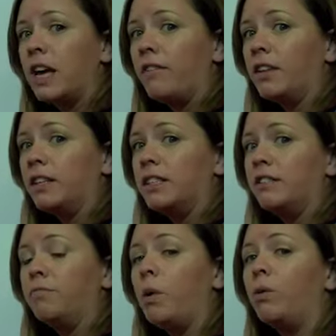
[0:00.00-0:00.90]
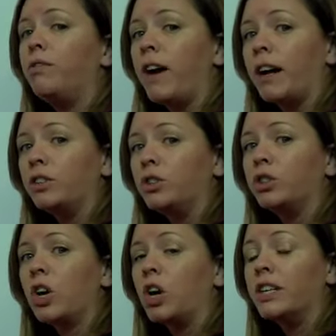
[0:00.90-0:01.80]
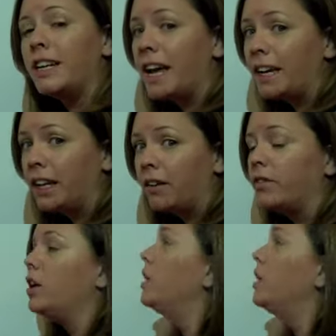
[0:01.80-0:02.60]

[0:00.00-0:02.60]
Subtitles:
7 is if both factors are negative.